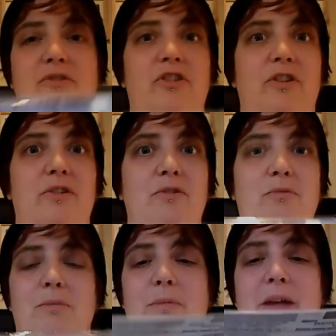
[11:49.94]
shows
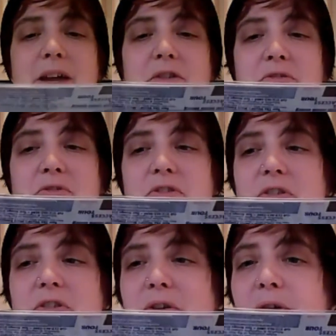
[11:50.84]
with my parents.
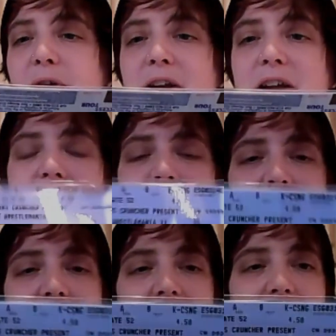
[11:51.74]
So
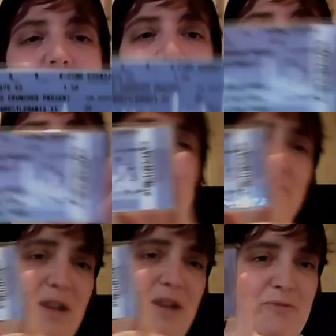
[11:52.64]
holding this
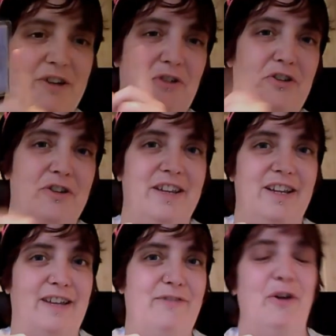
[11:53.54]
reproduction
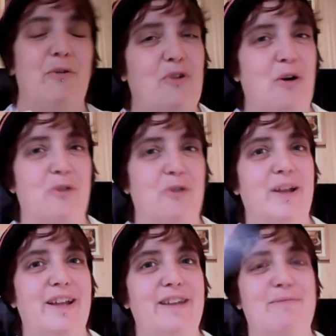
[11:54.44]
ticket feels kind of weird